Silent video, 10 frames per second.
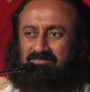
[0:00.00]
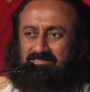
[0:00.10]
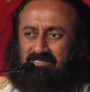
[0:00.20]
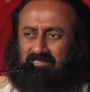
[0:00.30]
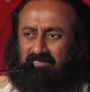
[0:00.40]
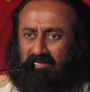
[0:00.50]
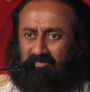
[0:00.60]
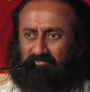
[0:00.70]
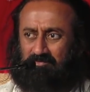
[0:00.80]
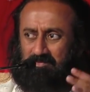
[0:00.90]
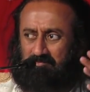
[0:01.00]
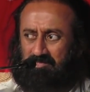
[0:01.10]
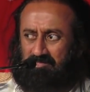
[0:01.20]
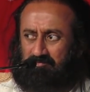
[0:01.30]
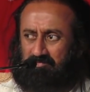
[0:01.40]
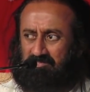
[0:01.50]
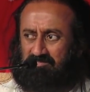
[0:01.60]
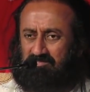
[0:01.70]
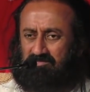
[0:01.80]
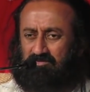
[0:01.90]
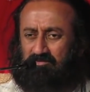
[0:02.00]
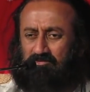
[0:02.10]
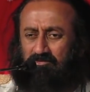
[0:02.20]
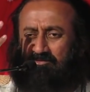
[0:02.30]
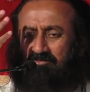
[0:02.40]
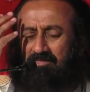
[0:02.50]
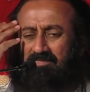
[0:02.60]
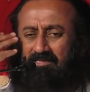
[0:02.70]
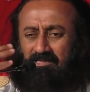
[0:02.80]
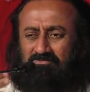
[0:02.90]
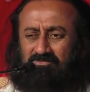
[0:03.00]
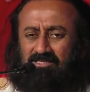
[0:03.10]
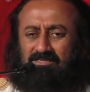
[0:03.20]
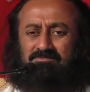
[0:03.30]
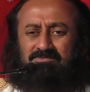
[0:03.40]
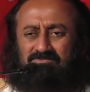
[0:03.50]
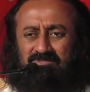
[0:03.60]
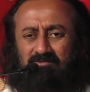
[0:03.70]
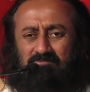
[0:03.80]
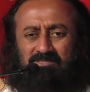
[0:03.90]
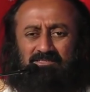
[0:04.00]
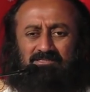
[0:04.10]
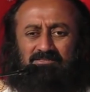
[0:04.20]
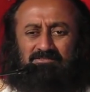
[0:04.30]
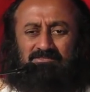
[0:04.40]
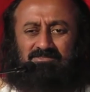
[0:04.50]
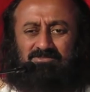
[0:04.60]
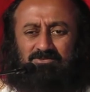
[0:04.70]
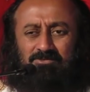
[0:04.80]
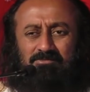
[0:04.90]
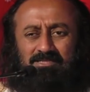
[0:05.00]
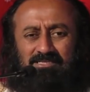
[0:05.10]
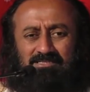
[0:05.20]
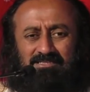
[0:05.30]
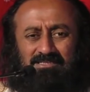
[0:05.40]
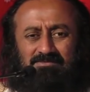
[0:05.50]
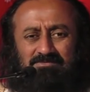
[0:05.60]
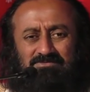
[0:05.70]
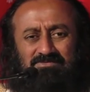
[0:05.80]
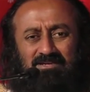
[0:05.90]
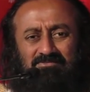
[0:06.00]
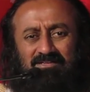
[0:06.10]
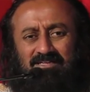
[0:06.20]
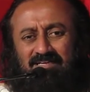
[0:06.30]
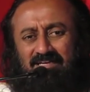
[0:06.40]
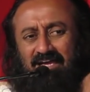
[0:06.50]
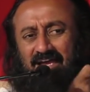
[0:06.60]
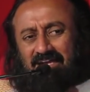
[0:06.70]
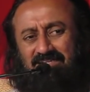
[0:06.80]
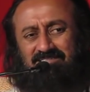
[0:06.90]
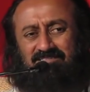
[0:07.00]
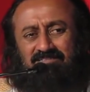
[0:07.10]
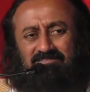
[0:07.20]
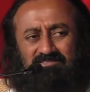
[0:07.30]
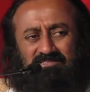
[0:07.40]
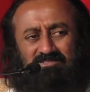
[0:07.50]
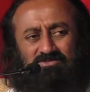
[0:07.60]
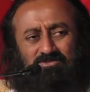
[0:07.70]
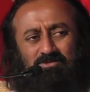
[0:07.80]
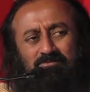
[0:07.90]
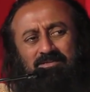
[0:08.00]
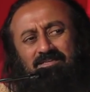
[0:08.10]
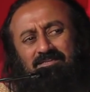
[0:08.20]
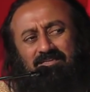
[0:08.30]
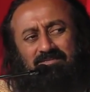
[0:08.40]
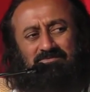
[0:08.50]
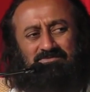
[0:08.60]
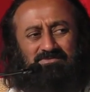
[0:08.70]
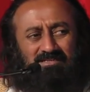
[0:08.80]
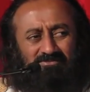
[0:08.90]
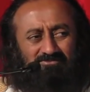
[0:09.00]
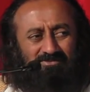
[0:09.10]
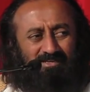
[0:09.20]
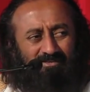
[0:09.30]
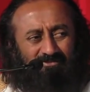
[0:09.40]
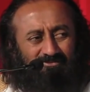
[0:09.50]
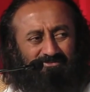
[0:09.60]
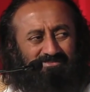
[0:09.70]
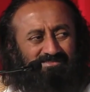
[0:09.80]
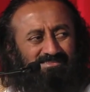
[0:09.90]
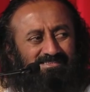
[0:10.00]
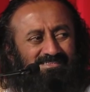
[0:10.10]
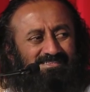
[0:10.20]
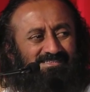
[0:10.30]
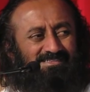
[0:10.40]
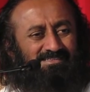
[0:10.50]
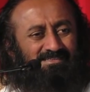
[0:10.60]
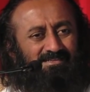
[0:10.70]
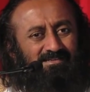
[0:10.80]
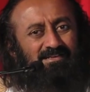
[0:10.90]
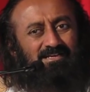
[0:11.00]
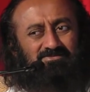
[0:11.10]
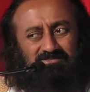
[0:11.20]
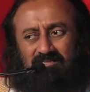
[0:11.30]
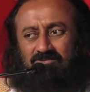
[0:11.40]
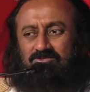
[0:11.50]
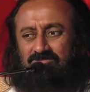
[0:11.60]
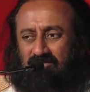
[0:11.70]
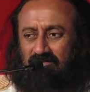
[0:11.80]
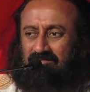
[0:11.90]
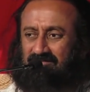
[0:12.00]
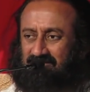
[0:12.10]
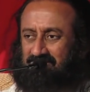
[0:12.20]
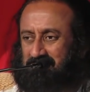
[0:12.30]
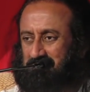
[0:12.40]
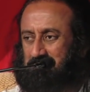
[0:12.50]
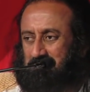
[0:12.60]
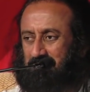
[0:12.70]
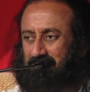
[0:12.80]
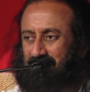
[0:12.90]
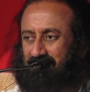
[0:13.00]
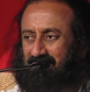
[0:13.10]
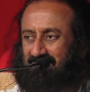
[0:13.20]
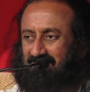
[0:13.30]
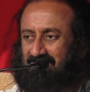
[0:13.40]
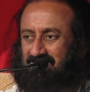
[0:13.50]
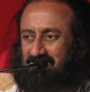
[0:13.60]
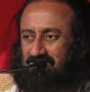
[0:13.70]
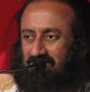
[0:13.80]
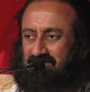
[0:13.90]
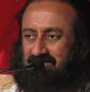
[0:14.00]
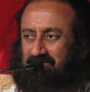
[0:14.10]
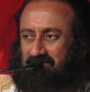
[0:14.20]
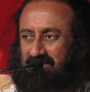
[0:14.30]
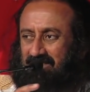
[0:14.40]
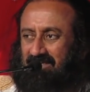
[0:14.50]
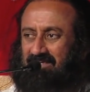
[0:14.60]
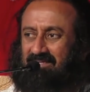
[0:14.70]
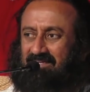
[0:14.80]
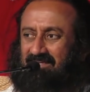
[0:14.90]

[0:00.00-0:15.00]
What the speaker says: See life from a bigger picture. So many lifetimes we have been here, so many times we have had success, so many times we had failures, and life still goes on. This is all simply